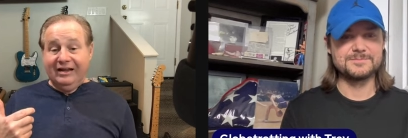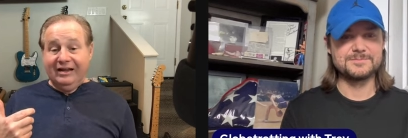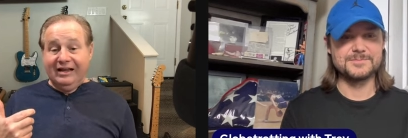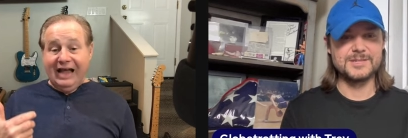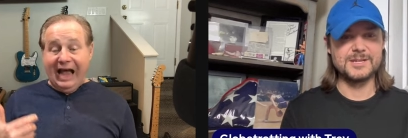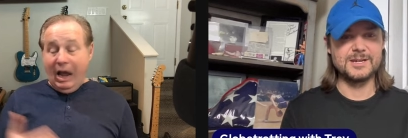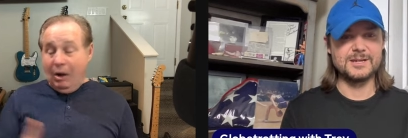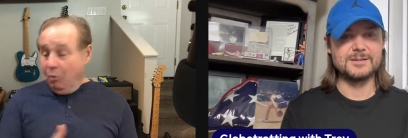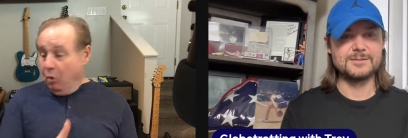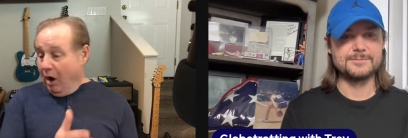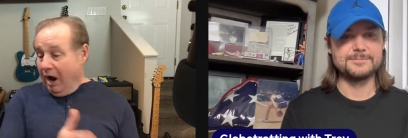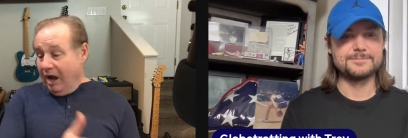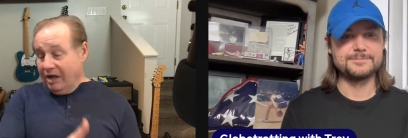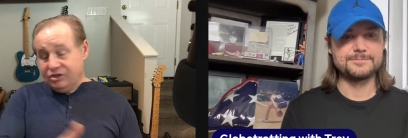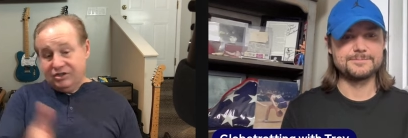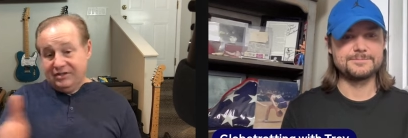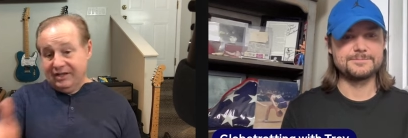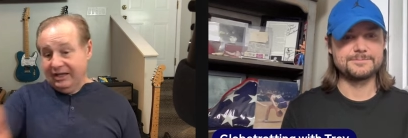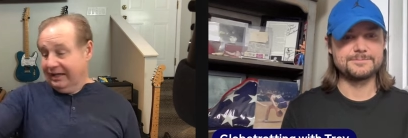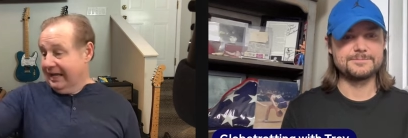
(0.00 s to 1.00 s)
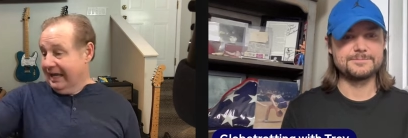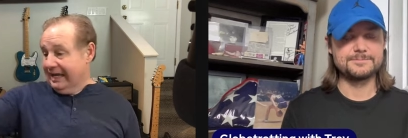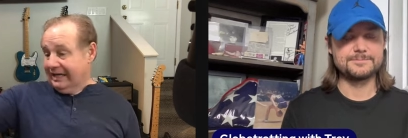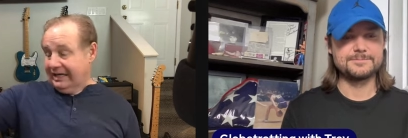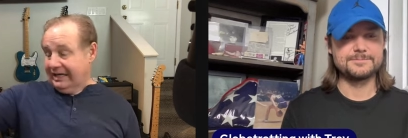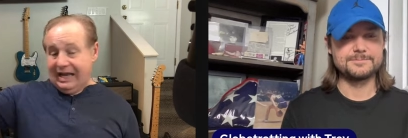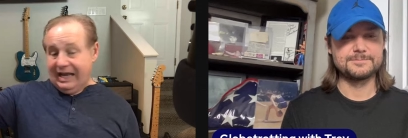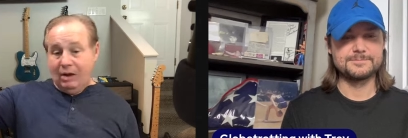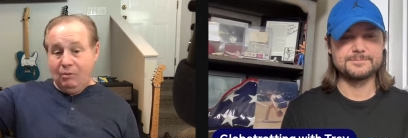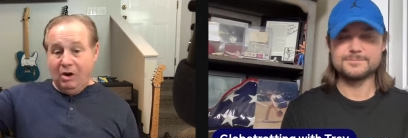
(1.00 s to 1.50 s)
Speaker 1: Yeah. I watched the
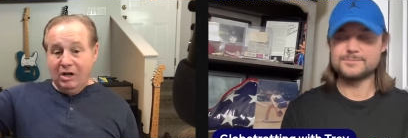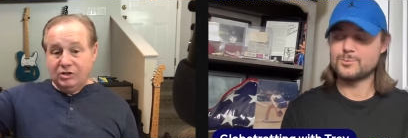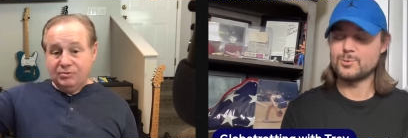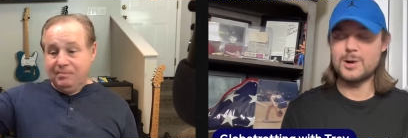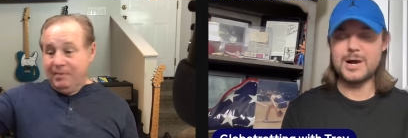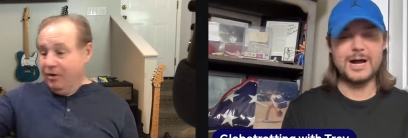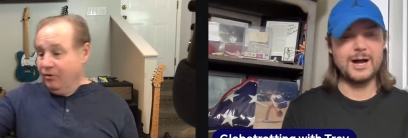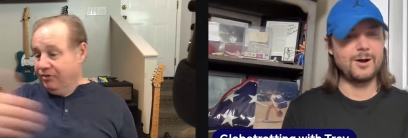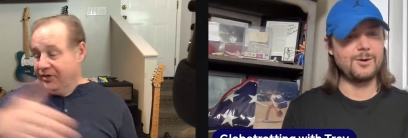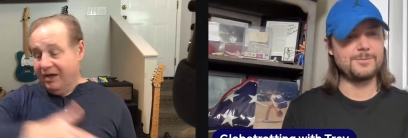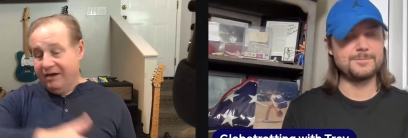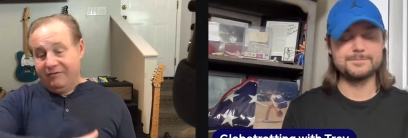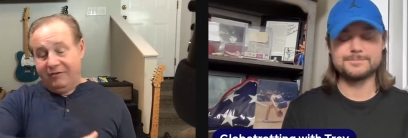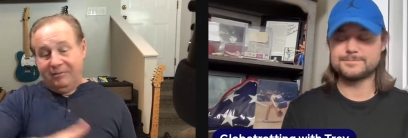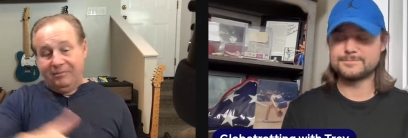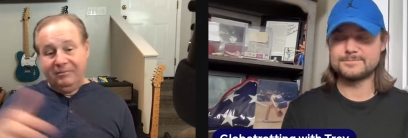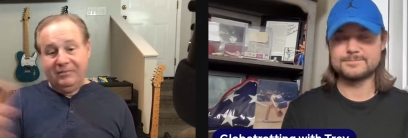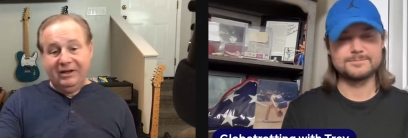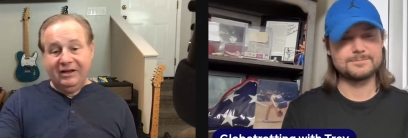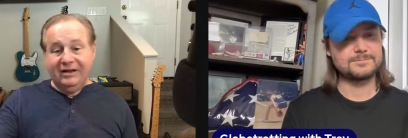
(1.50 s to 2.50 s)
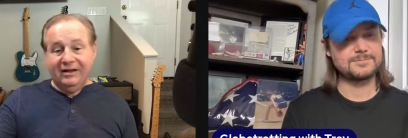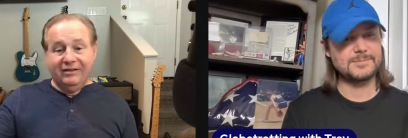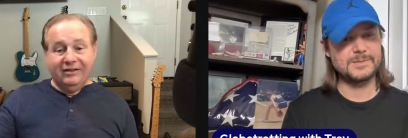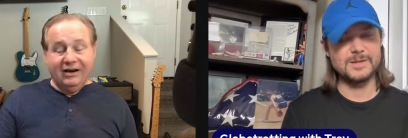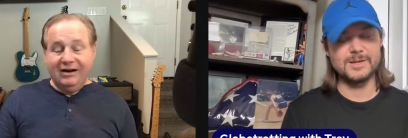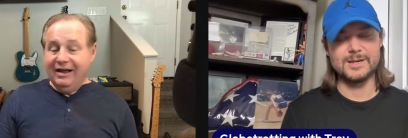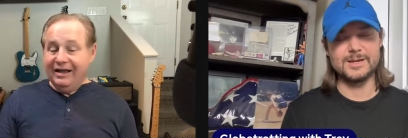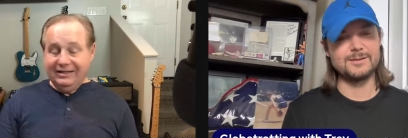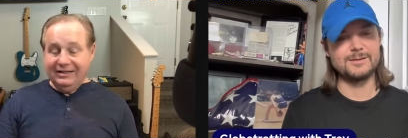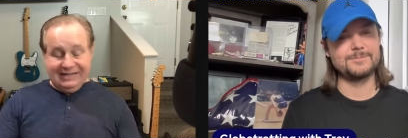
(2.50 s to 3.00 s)
lady, I watched both wow. of them. They're
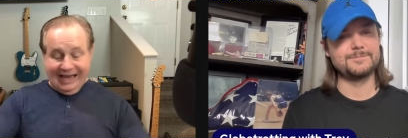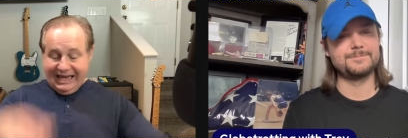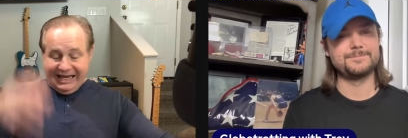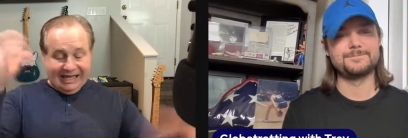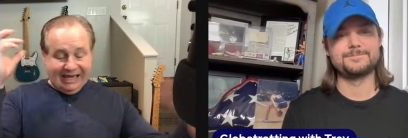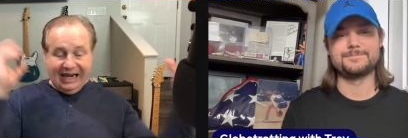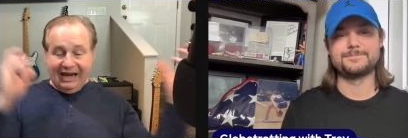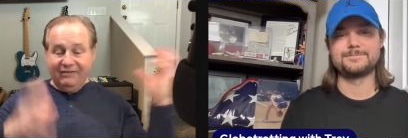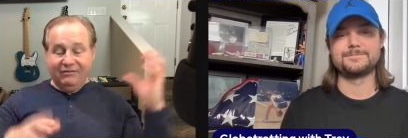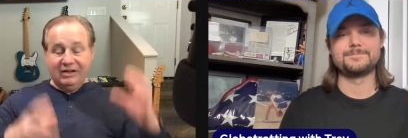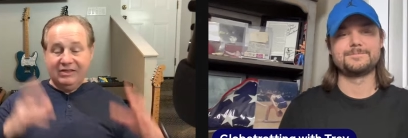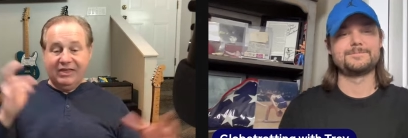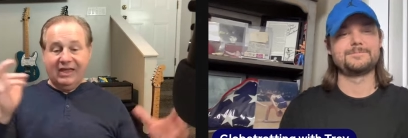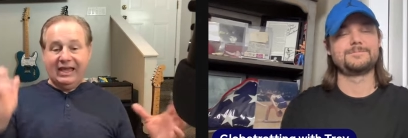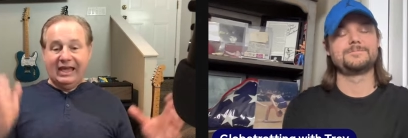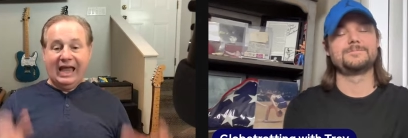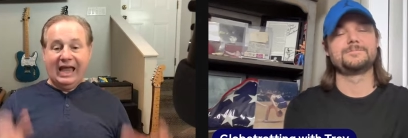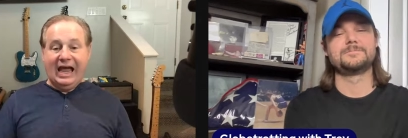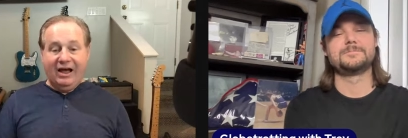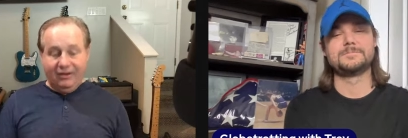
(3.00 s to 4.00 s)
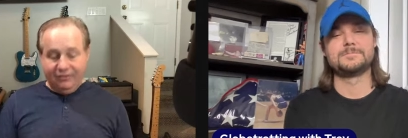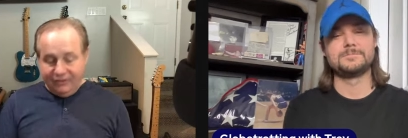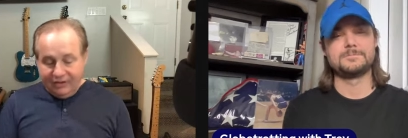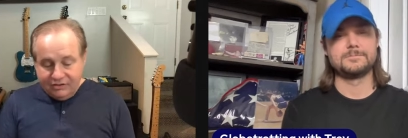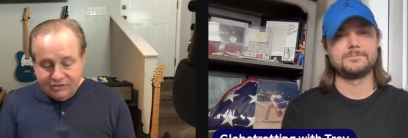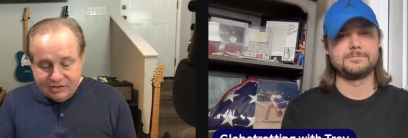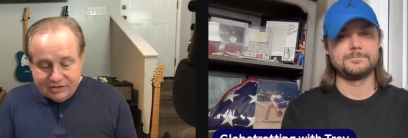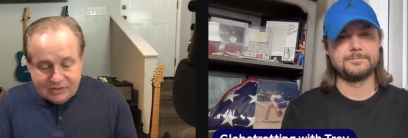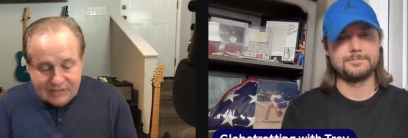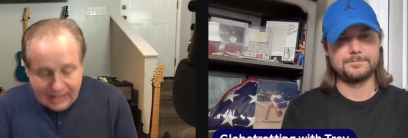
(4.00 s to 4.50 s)
yeah. not taking everything out, they're
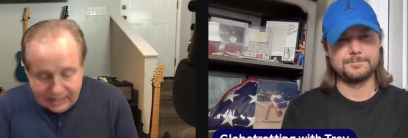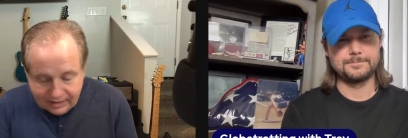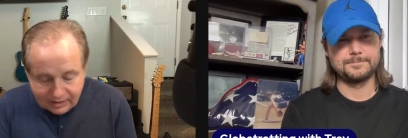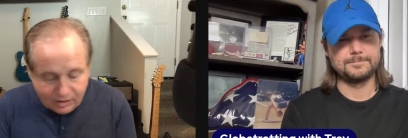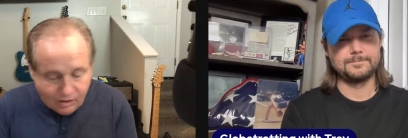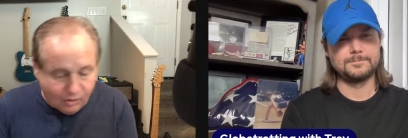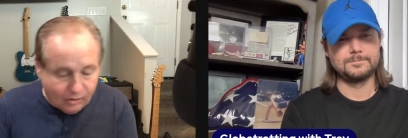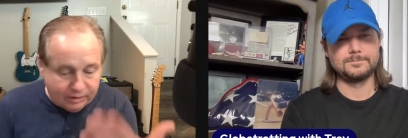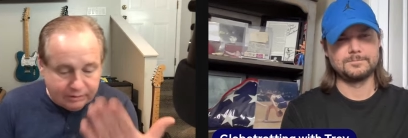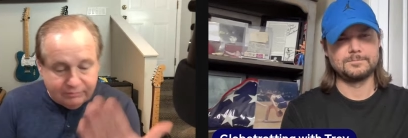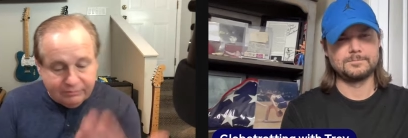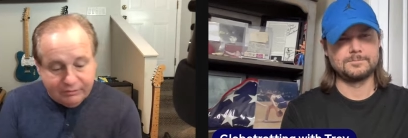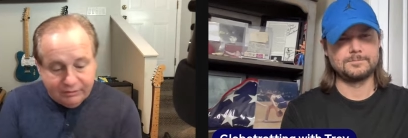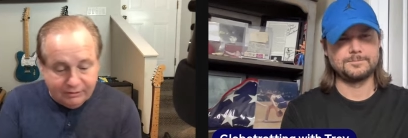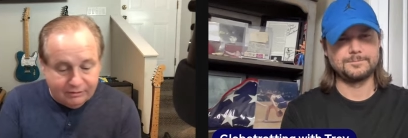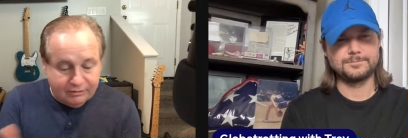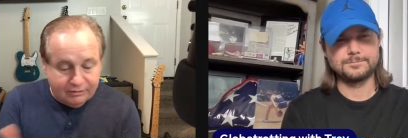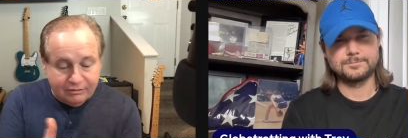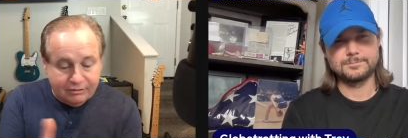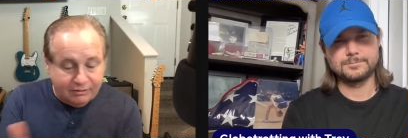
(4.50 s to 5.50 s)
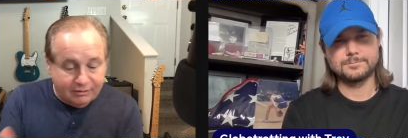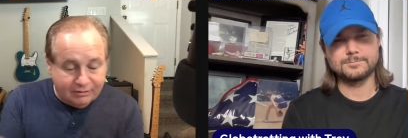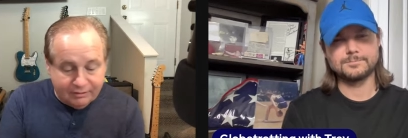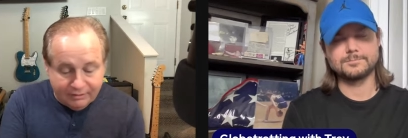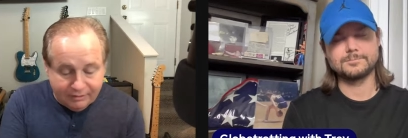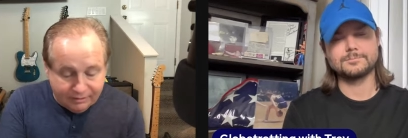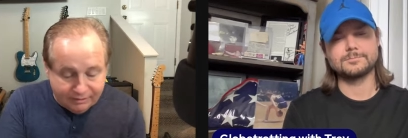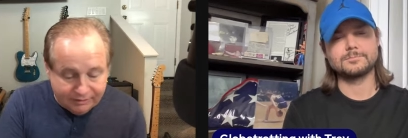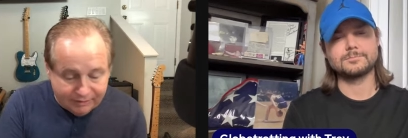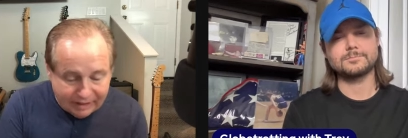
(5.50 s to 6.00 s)
just kind of going,
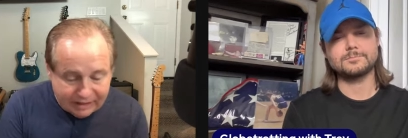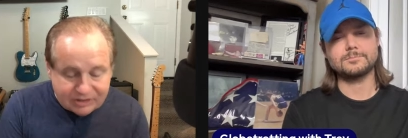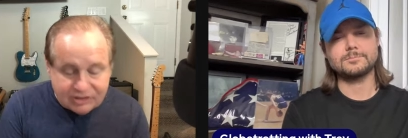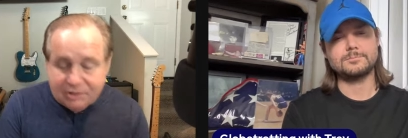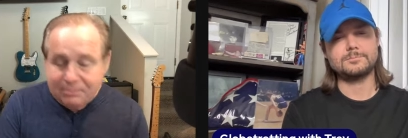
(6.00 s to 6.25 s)
it's a